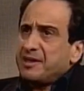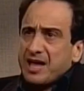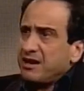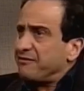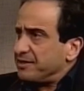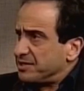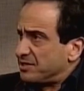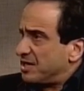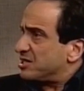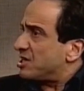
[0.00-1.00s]
none of this
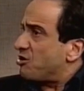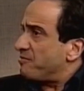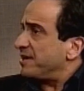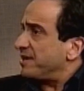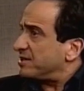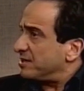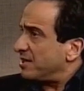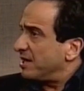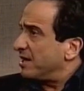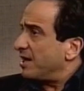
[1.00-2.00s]
is now mentioned
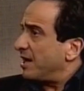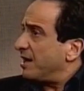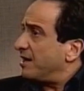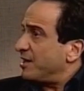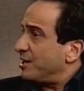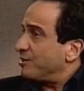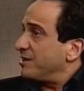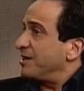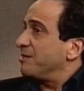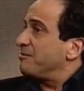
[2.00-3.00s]
uh, in
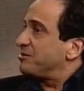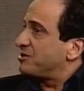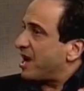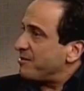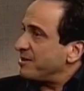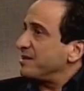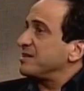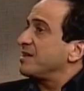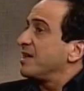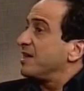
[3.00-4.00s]
the
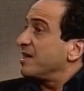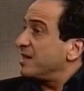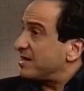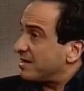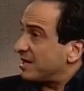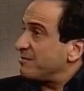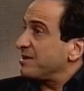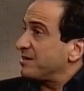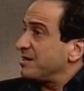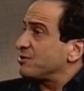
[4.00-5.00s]
dominant
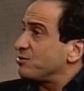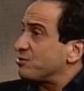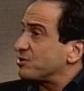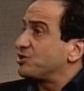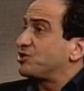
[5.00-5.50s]
economic discourse. The